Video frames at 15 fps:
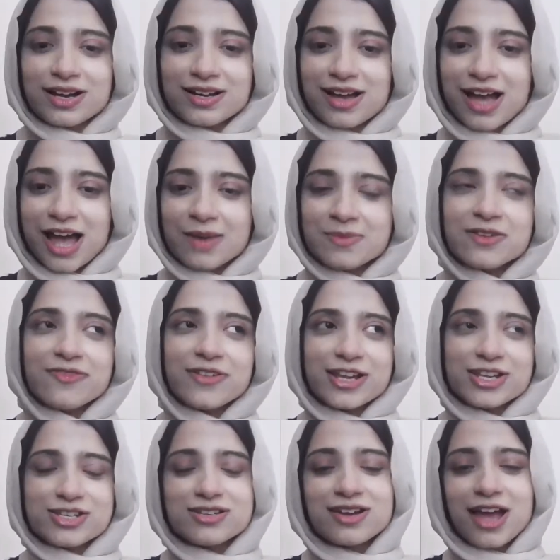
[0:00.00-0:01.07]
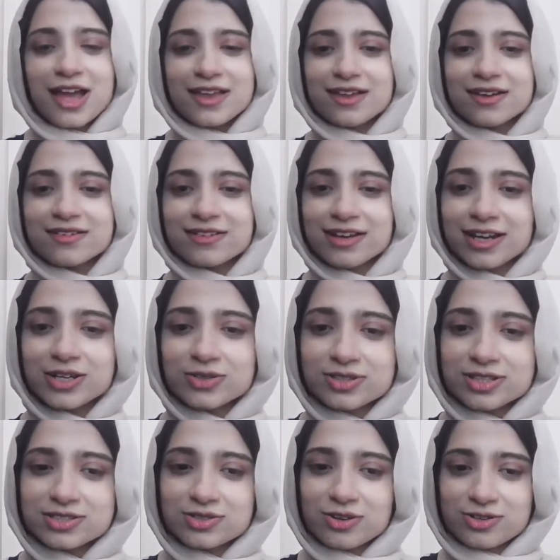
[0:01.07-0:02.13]
I'm a fresher. I can relate to
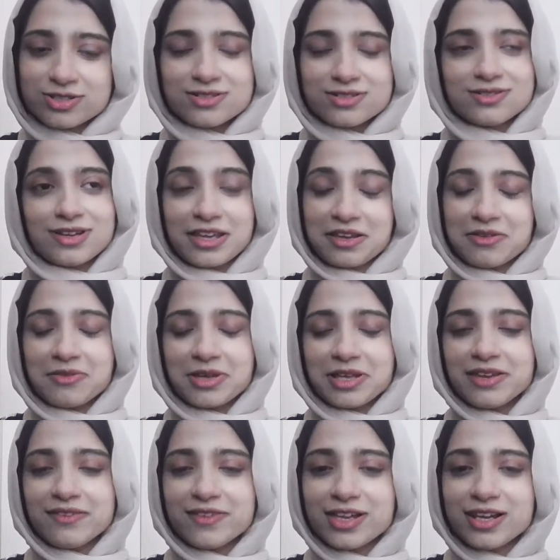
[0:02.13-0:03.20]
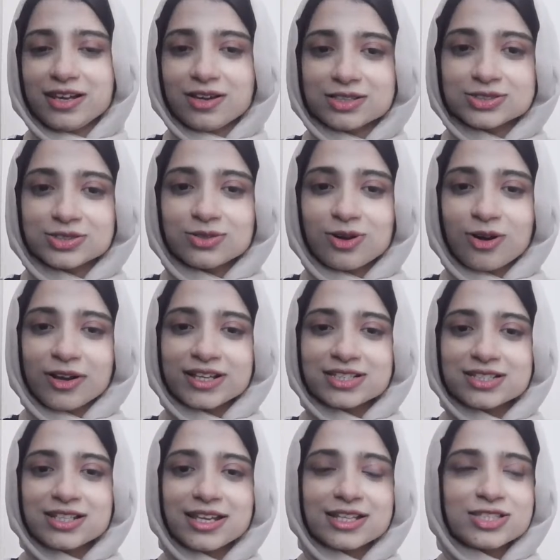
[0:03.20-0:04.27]
this question like very well. So
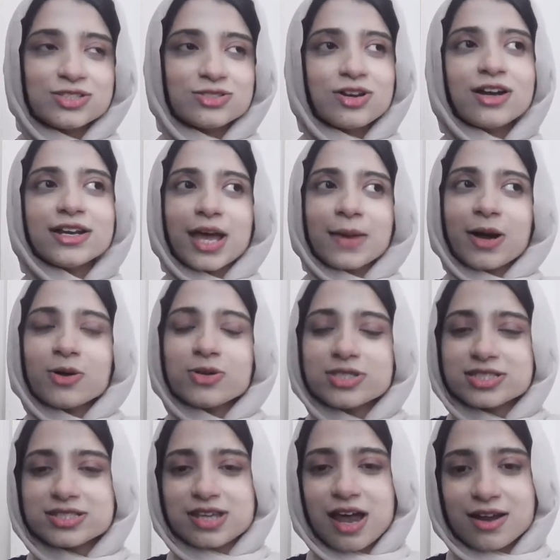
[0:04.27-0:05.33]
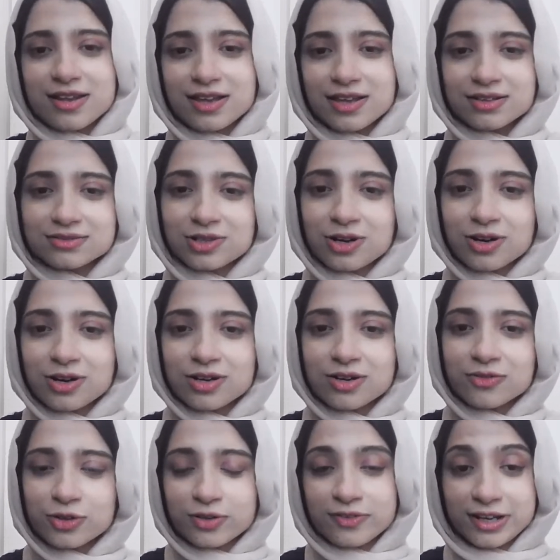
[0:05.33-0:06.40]
honestly, Mhm. it's not about studying or
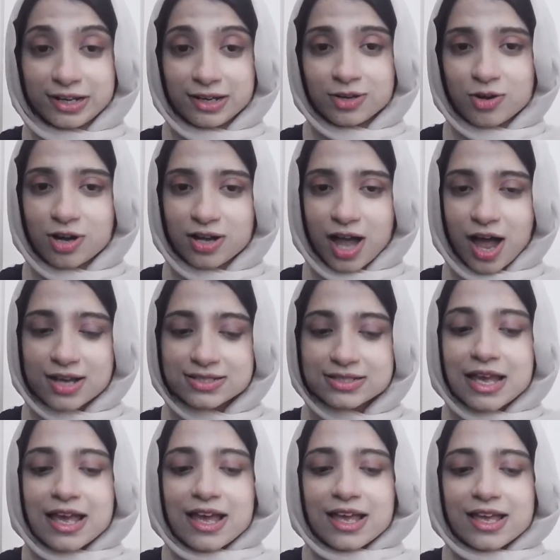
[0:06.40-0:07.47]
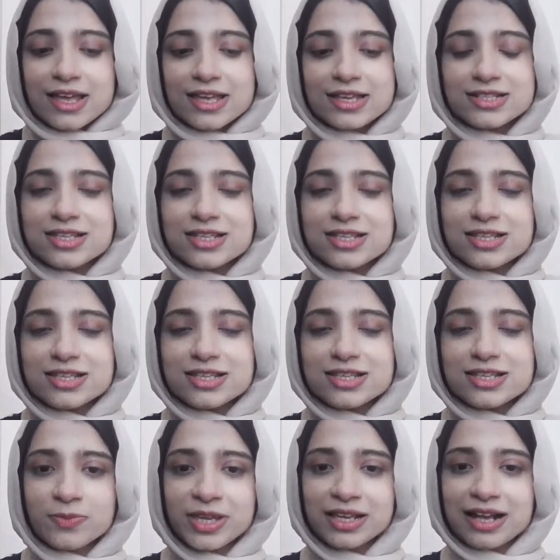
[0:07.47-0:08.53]
for very long hours. It's just
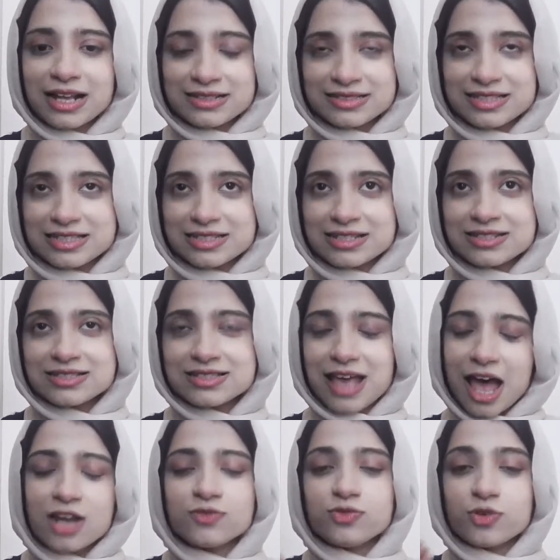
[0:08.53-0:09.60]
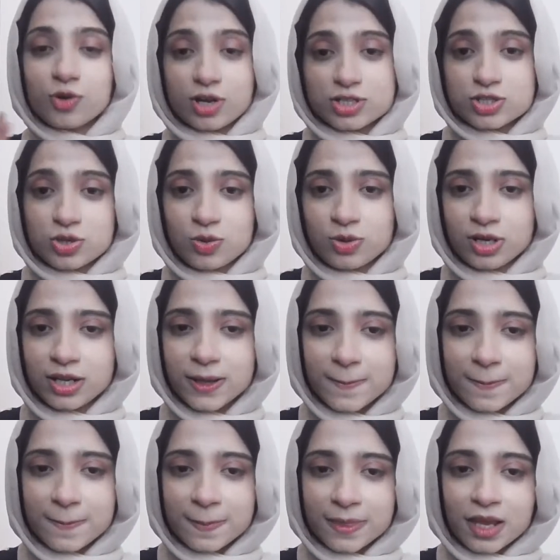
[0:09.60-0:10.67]
about being consistent and focused only.
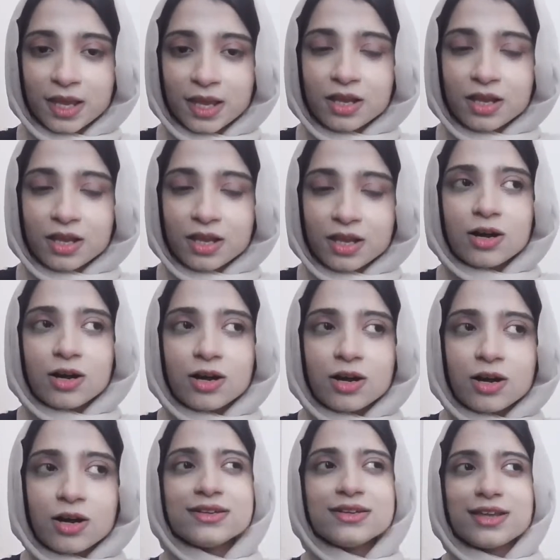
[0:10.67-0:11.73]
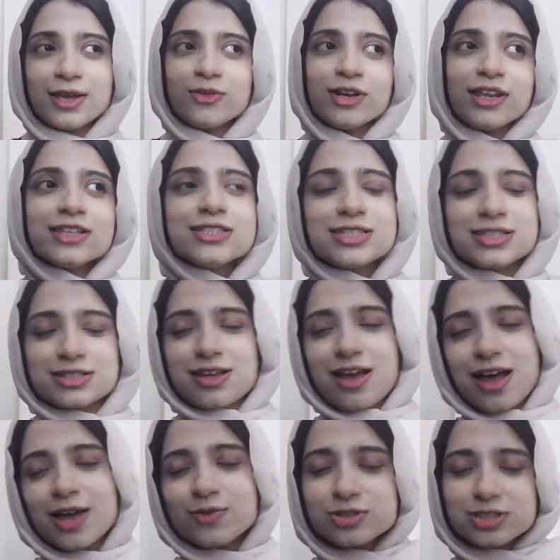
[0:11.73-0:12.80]
On an average,
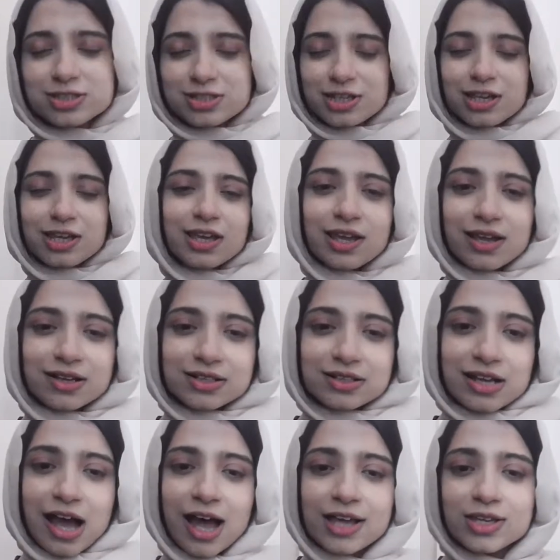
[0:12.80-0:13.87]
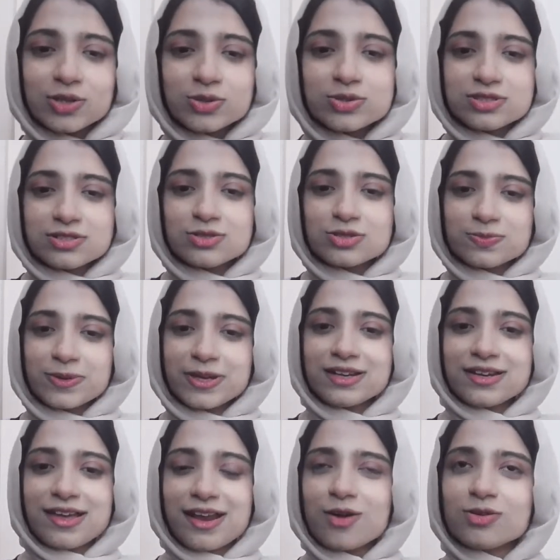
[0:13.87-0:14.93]
I would say I used to spend
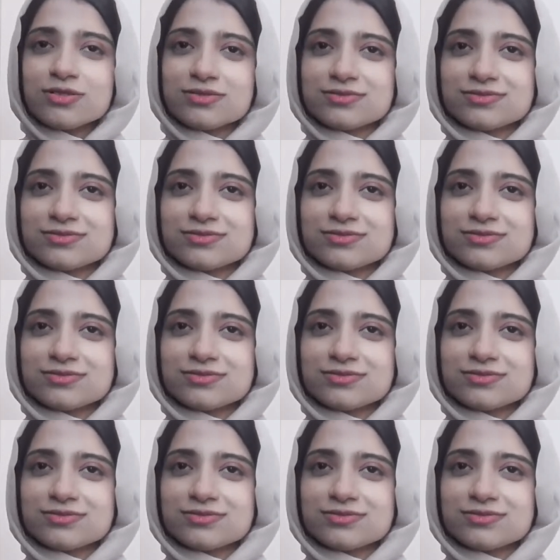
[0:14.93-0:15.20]
around